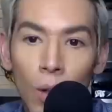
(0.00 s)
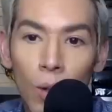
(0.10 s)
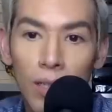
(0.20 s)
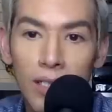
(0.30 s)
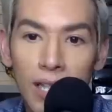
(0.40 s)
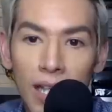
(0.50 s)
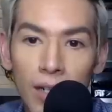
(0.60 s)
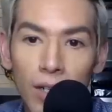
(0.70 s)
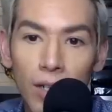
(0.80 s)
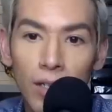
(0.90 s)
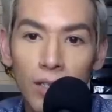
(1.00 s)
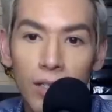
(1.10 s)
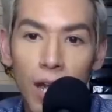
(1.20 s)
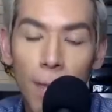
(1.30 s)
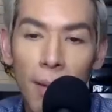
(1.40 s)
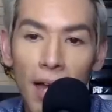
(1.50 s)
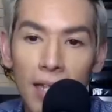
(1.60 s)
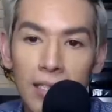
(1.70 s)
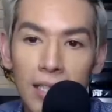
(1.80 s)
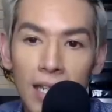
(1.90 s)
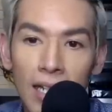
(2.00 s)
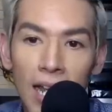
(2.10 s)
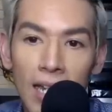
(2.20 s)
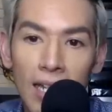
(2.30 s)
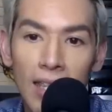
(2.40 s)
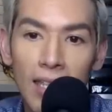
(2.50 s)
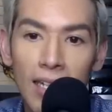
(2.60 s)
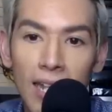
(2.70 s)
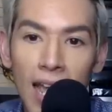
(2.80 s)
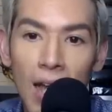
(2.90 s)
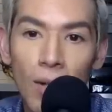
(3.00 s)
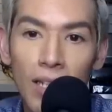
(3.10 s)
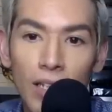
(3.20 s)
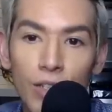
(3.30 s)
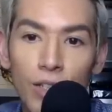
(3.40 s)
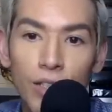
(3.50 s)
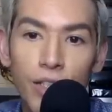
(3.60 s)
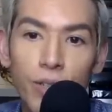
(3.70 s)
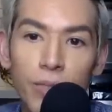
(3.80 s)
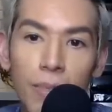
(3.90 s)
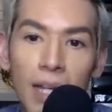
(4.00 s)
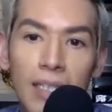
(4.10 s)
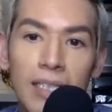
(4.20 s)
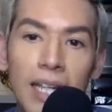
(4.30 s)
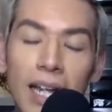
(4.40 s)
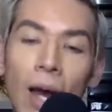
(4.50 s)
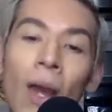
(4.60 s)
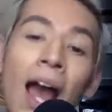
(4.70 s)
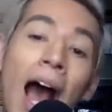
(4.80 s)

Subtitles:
or Sandhurst not passing at anything now. He just used Meghan to get out.